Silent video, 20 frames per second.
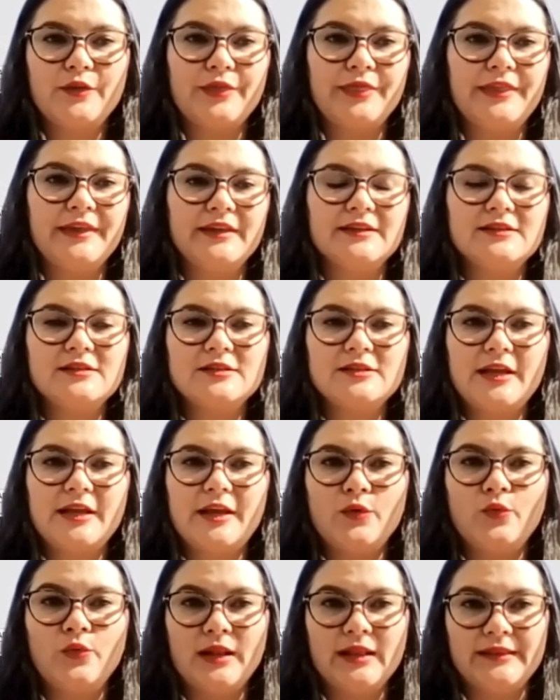this
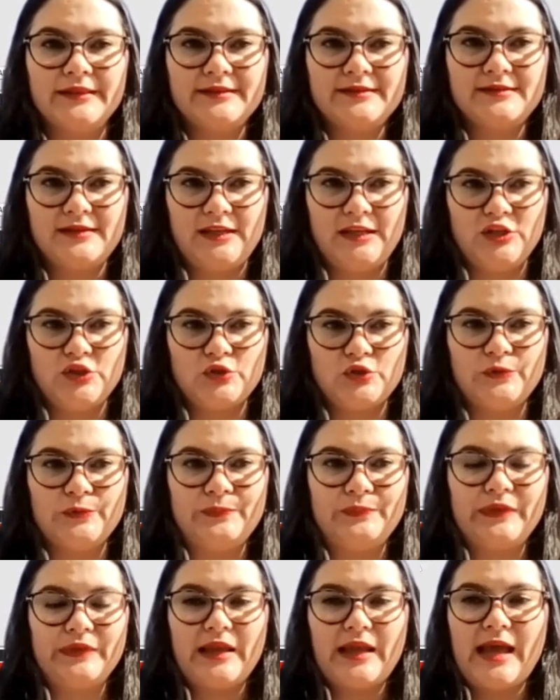wellness issue,
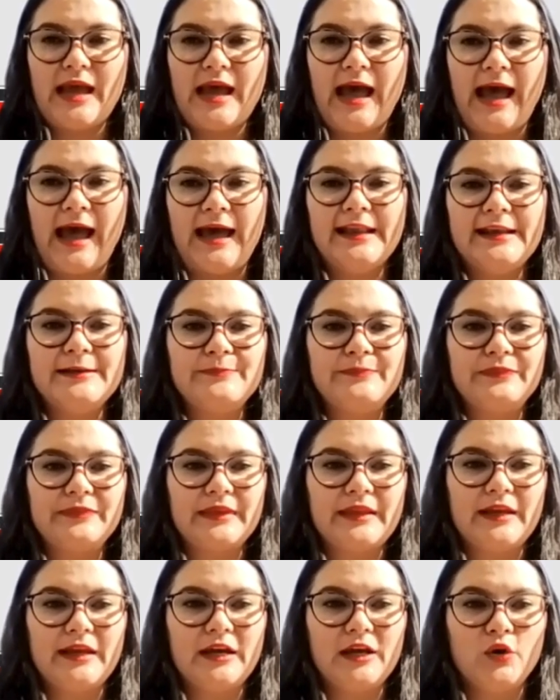and
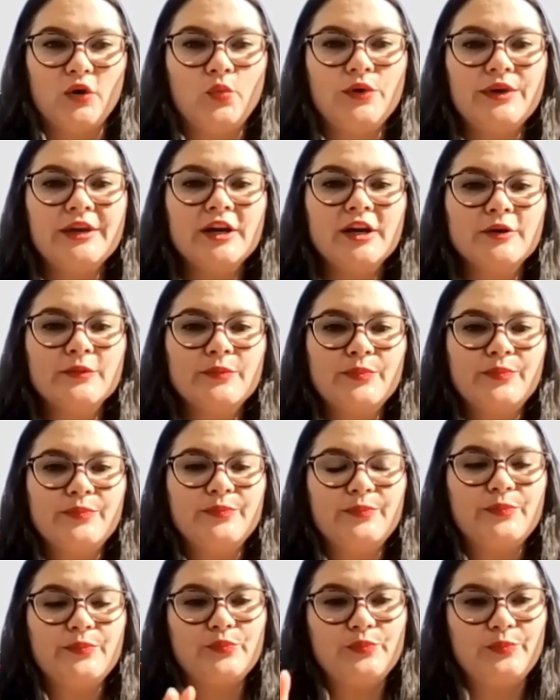we are
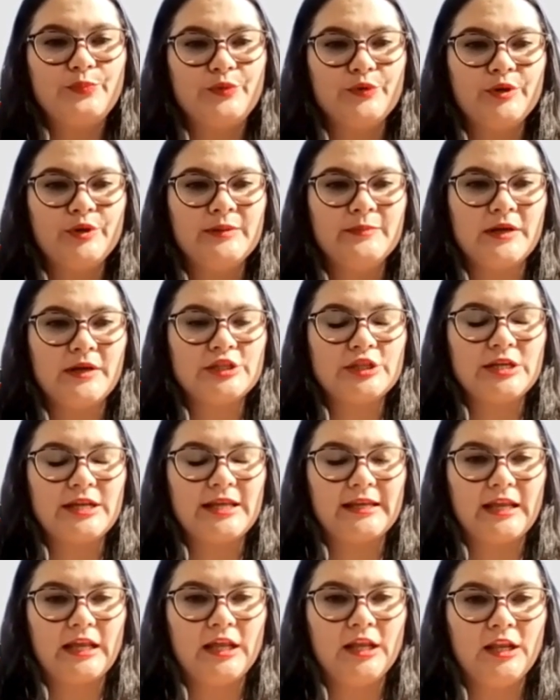pretty much
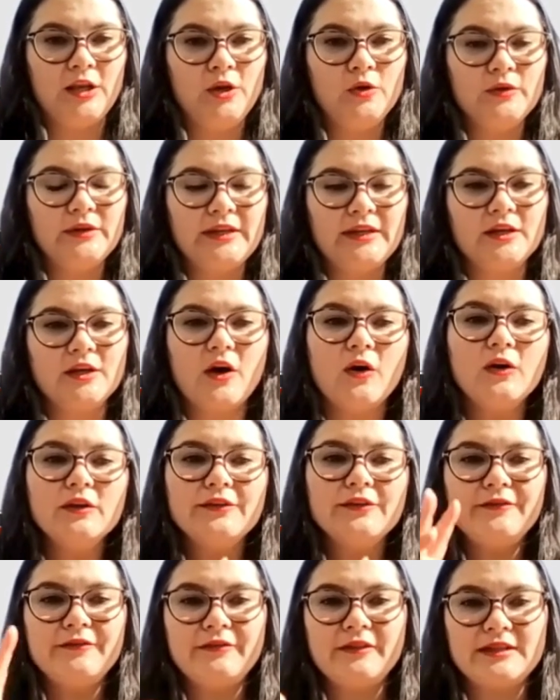like looking all
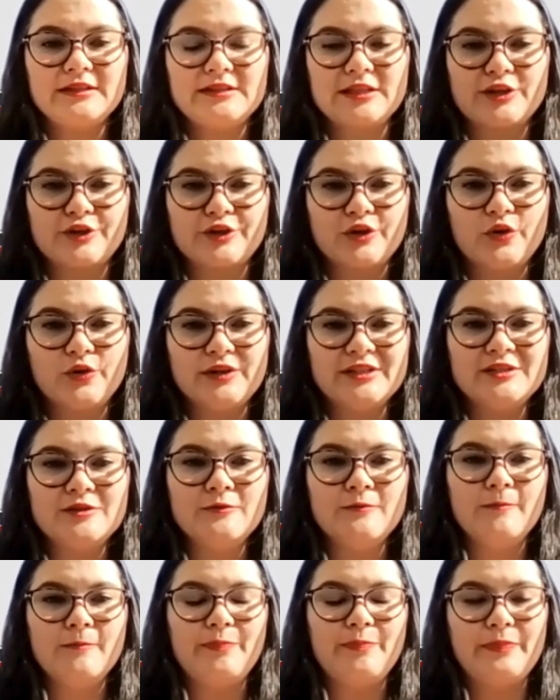the things that are going
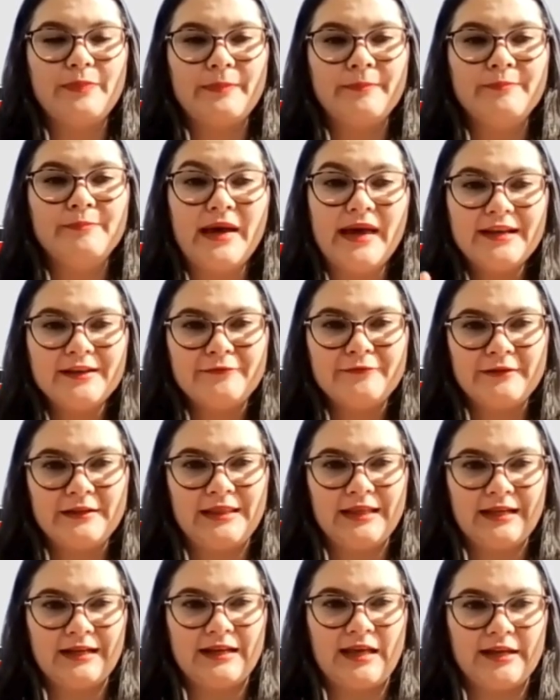to benefit
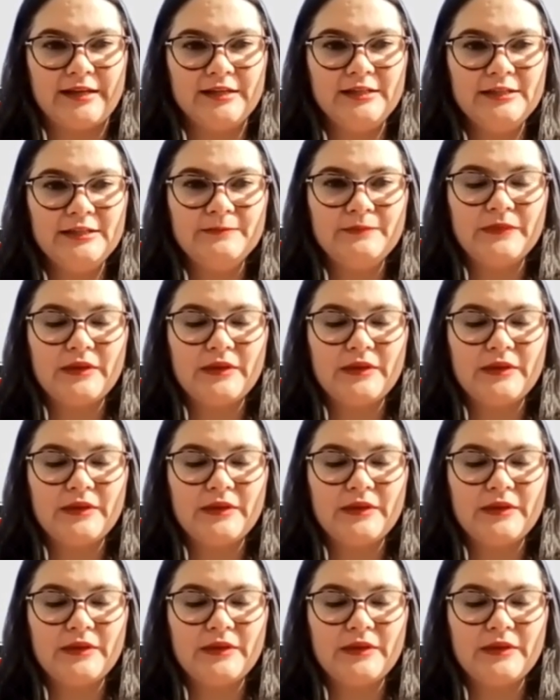the client